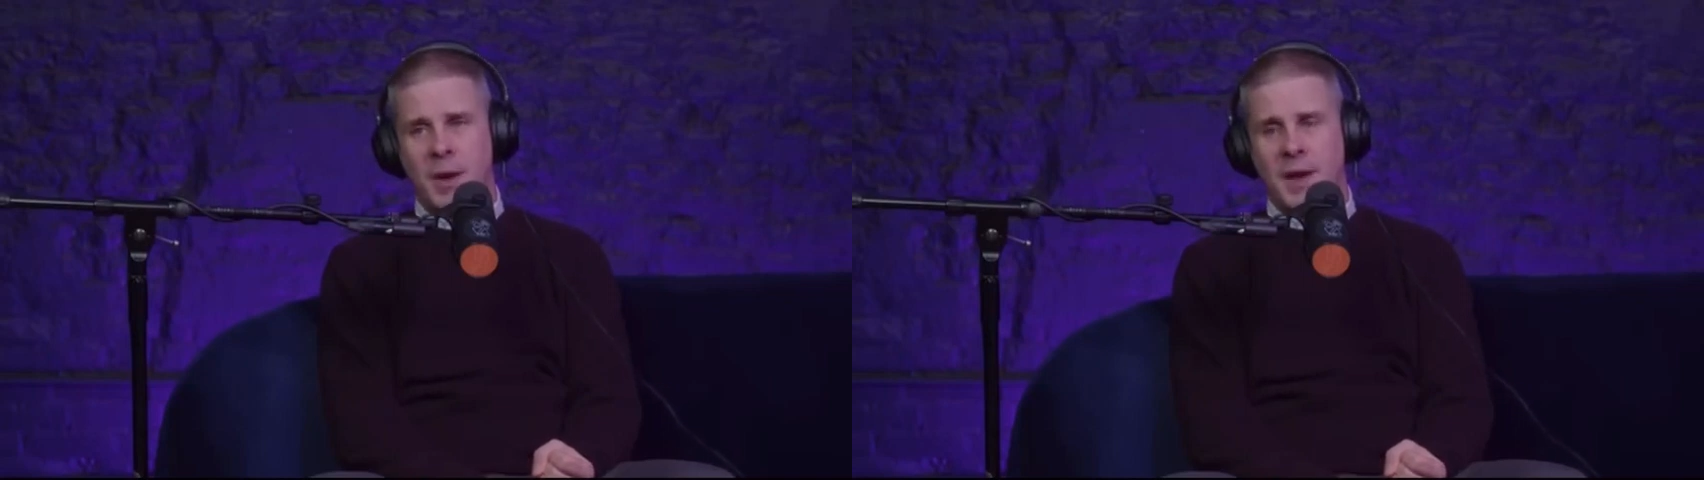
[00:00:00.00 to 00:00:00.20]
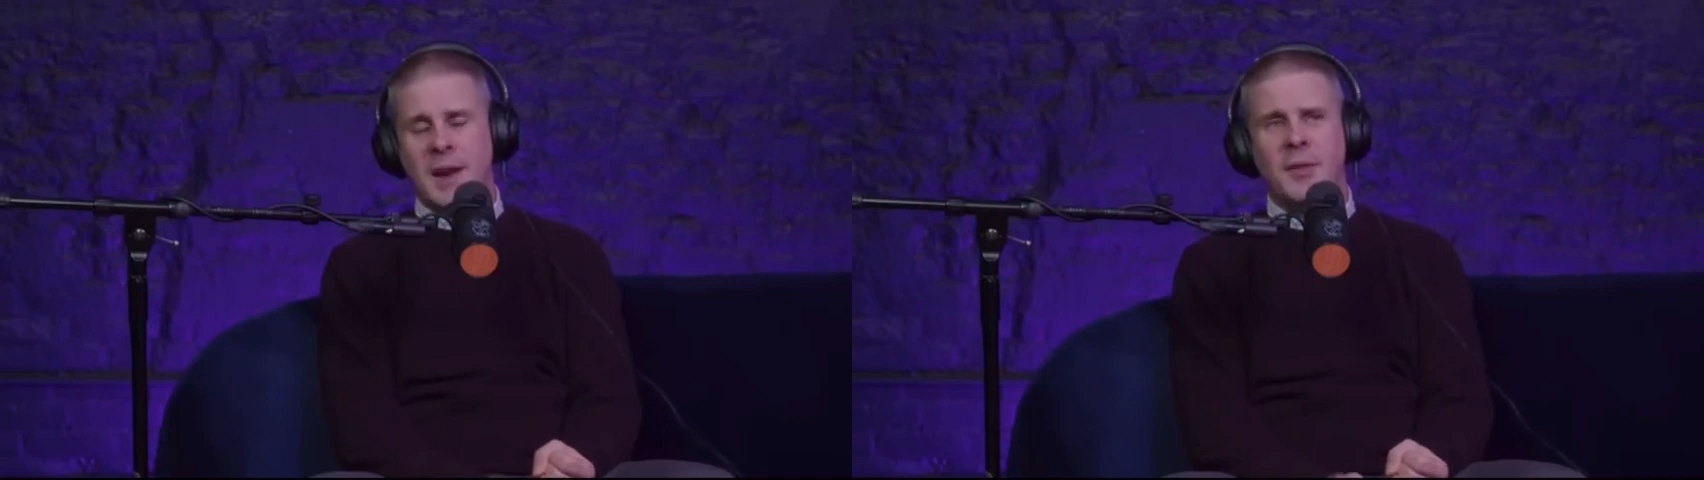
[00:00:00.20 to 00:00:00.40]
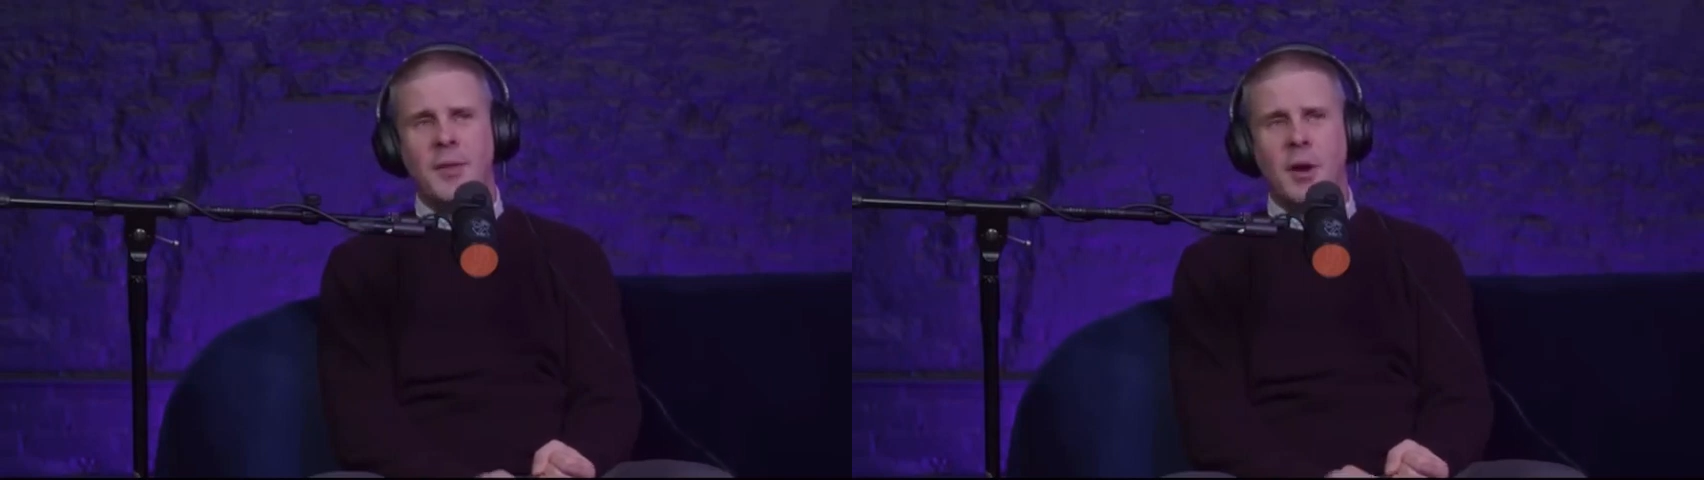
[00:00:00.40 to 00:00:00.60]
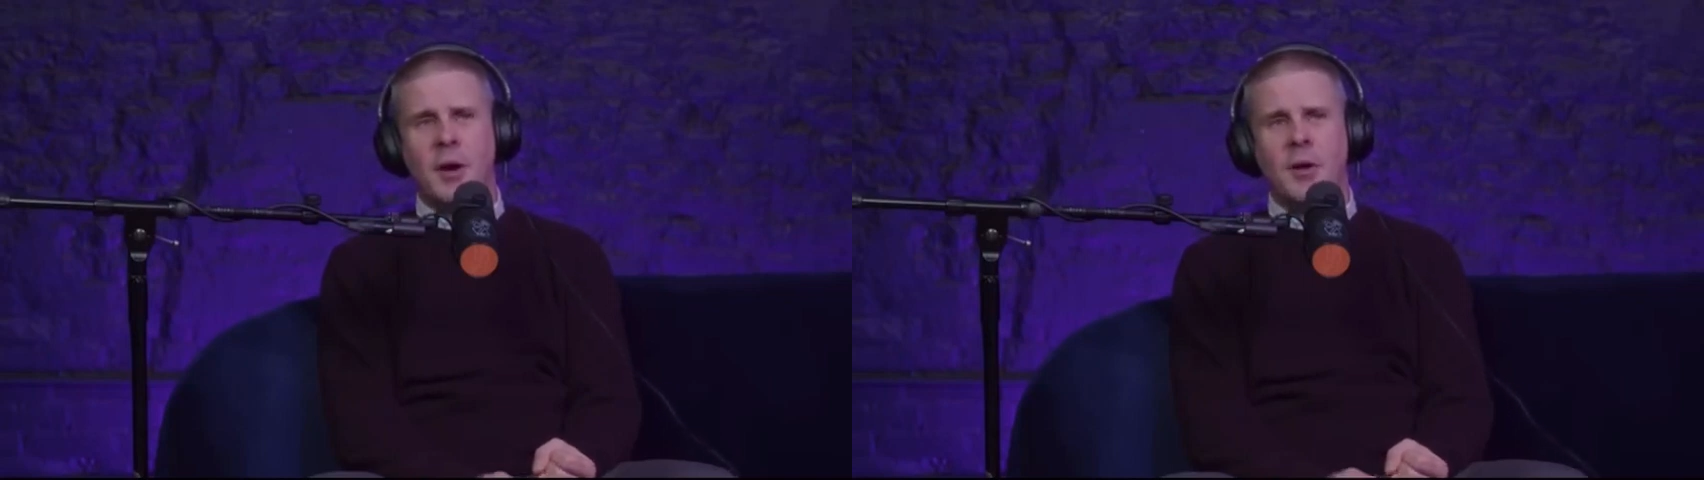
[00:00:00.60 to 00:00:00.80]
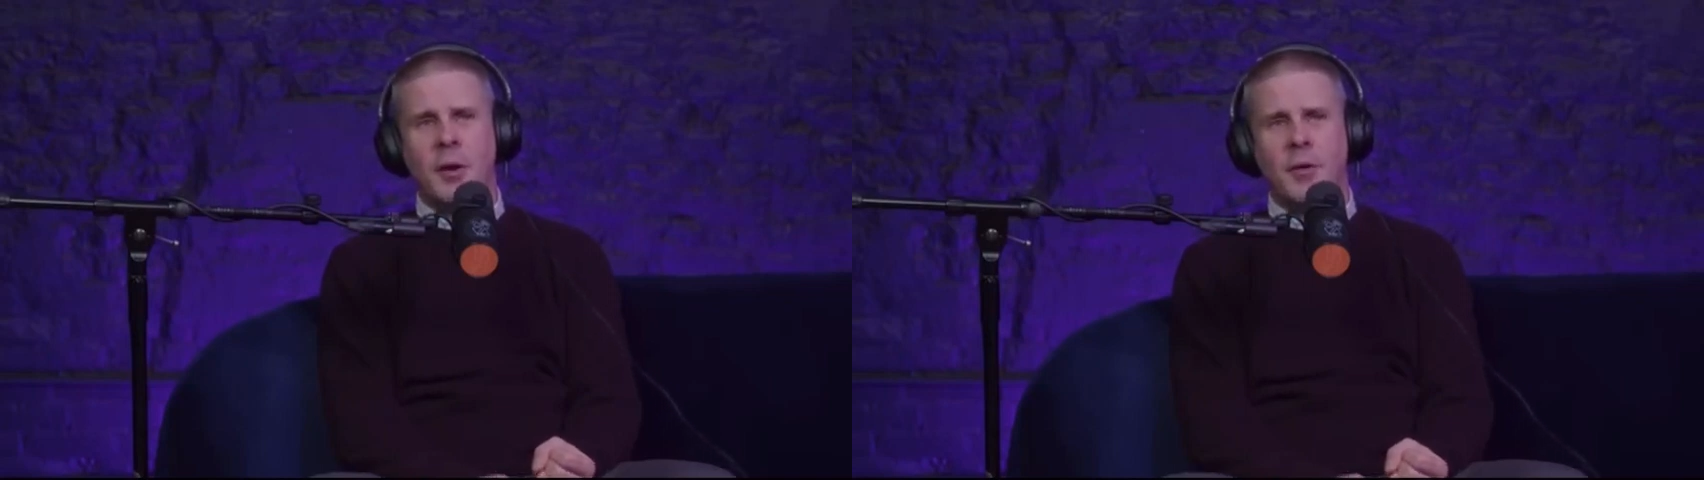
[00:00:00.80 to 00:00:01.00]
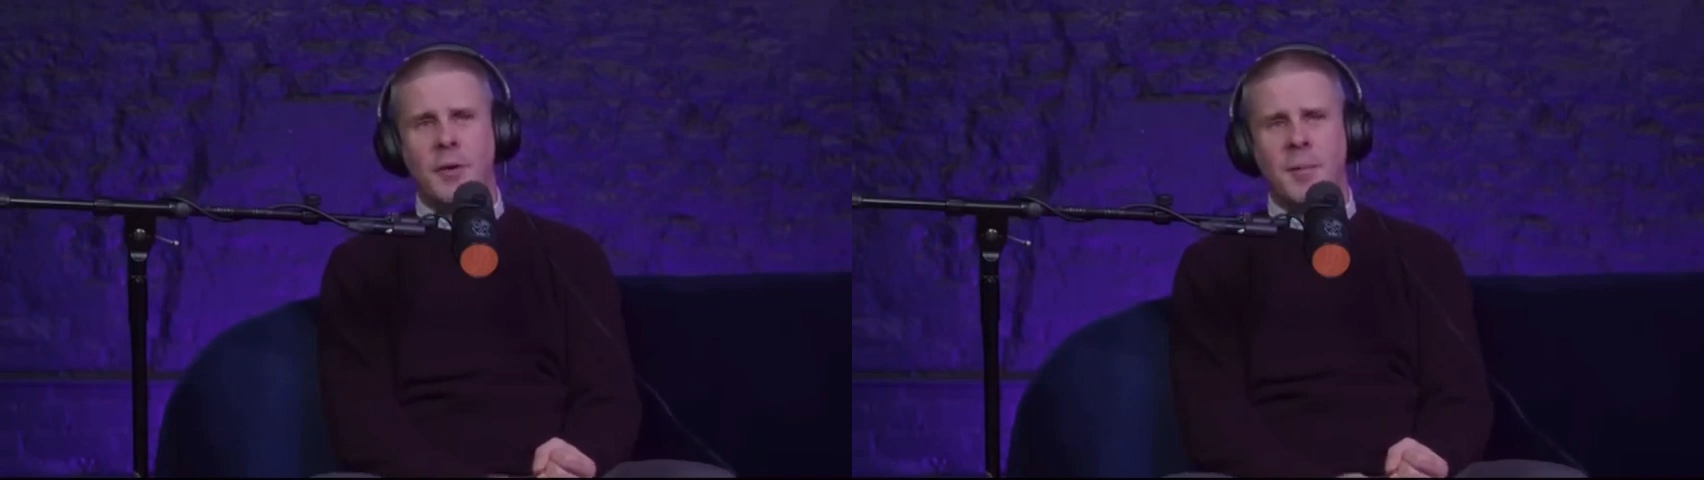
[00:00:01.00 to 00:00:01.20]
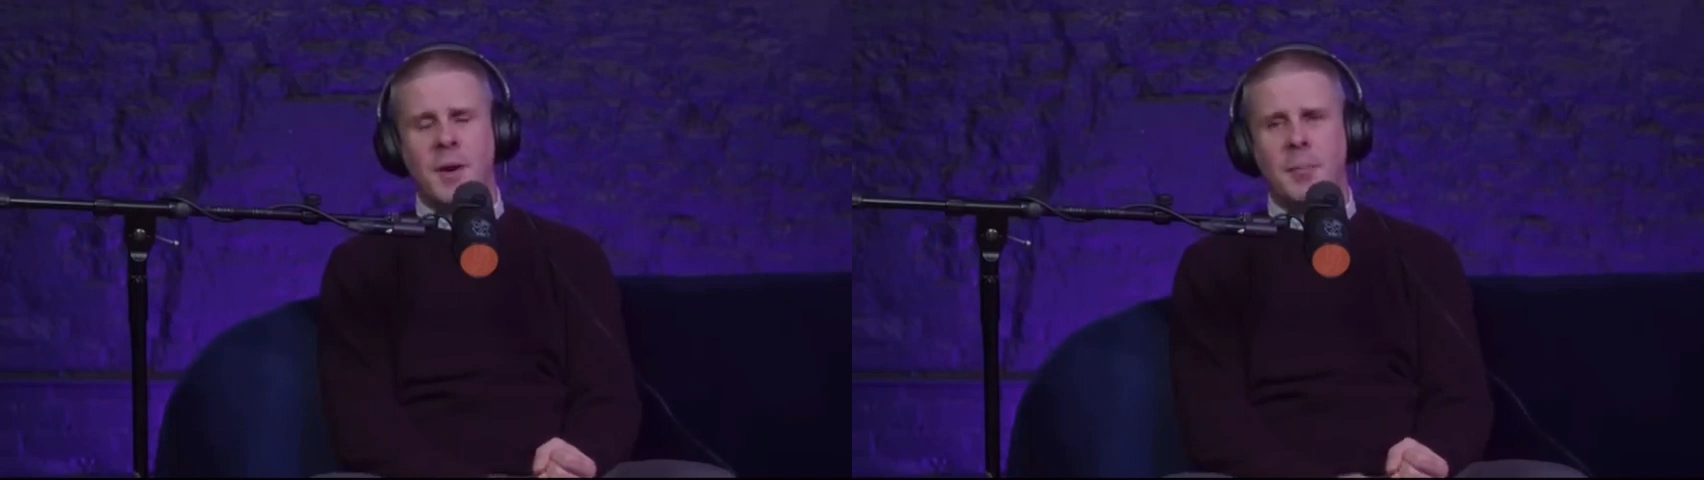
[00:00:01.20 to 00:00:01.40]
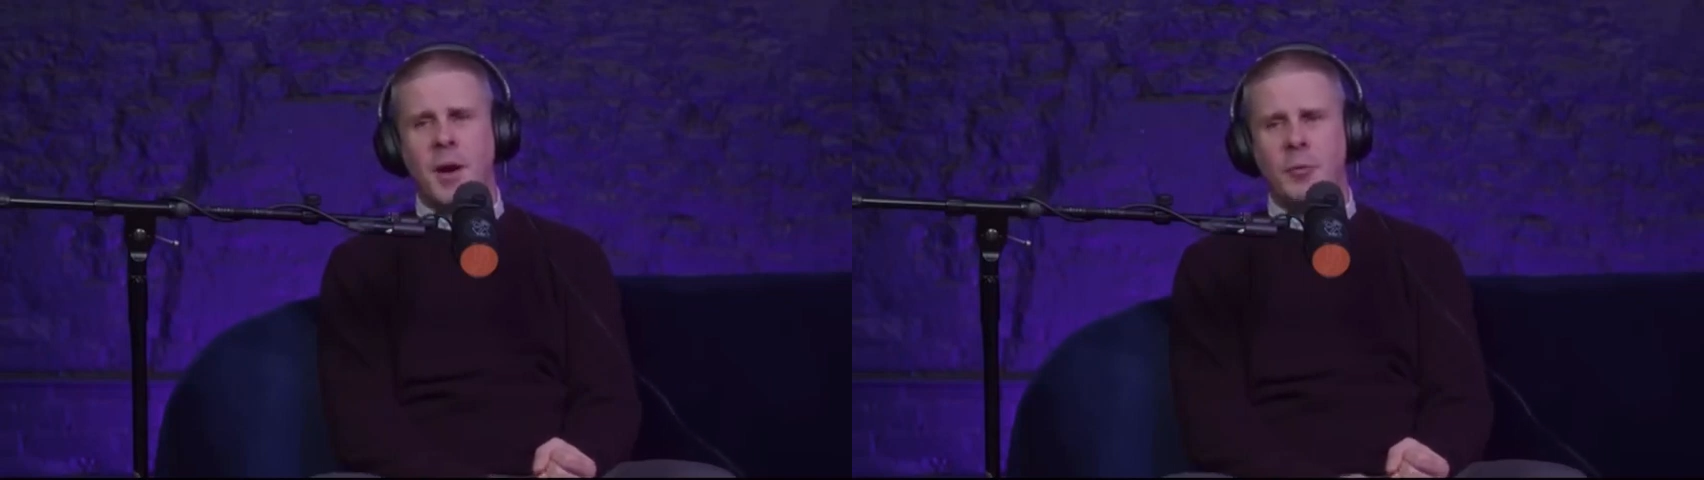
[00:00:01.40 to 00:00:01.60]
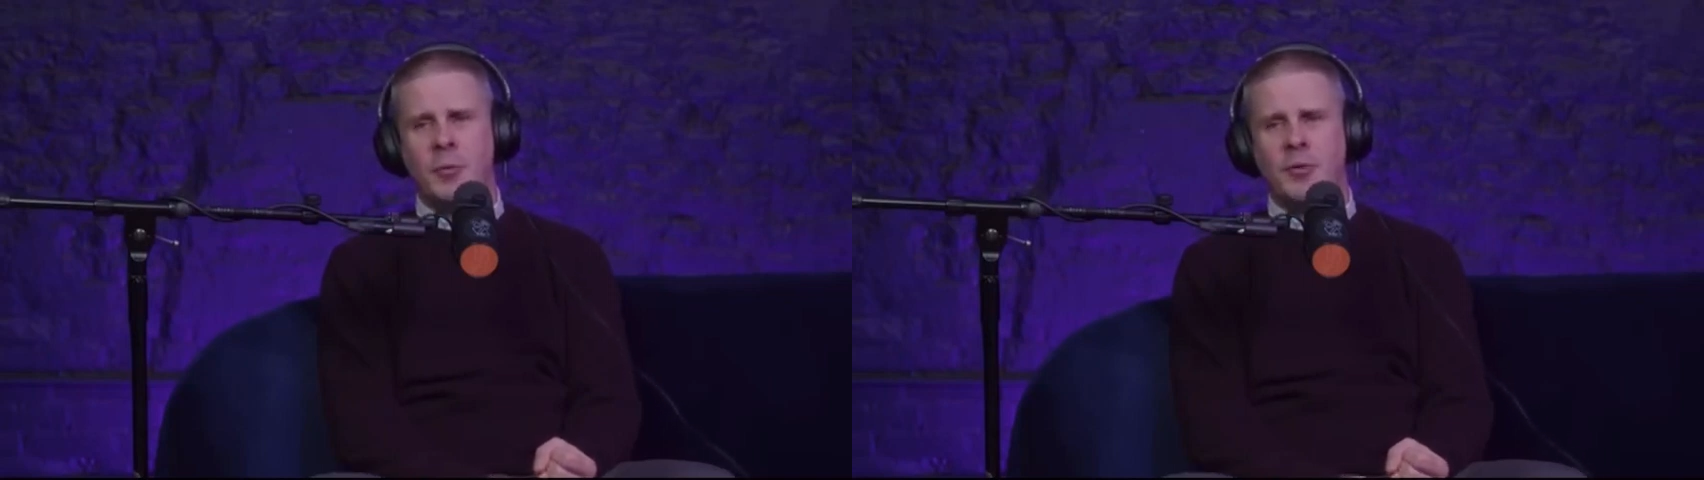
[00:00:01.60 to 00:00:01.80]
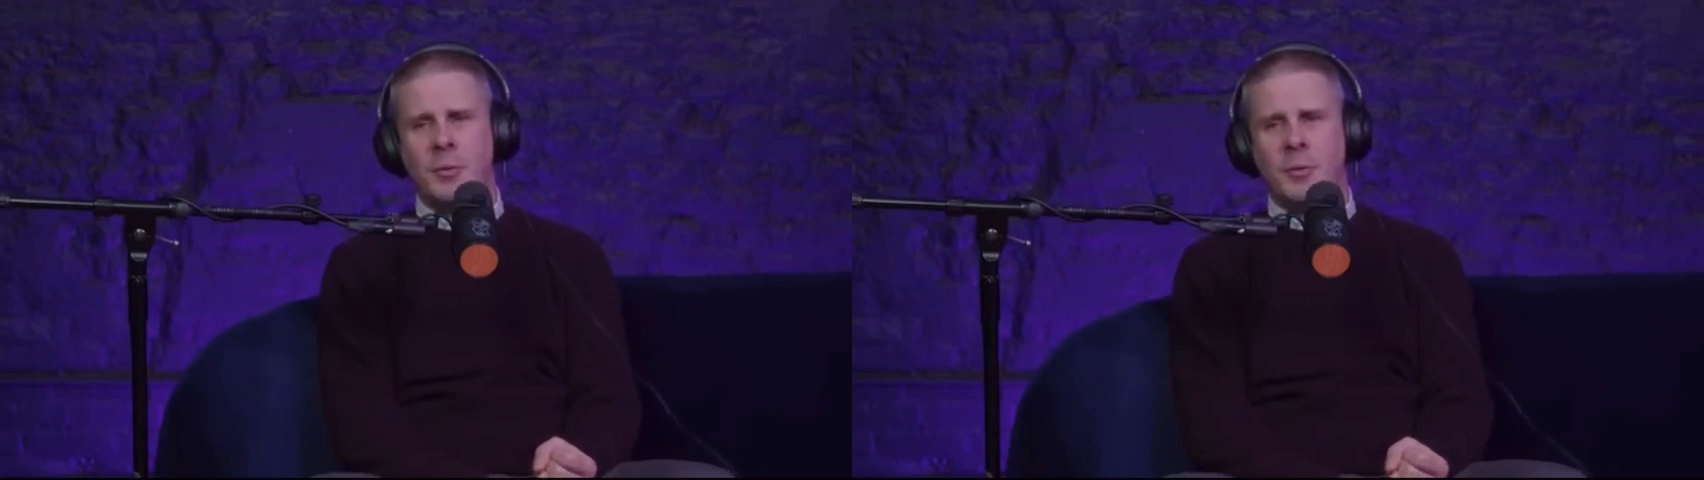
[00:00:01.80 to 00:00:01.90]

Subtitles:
And our friend Mike Podhorzer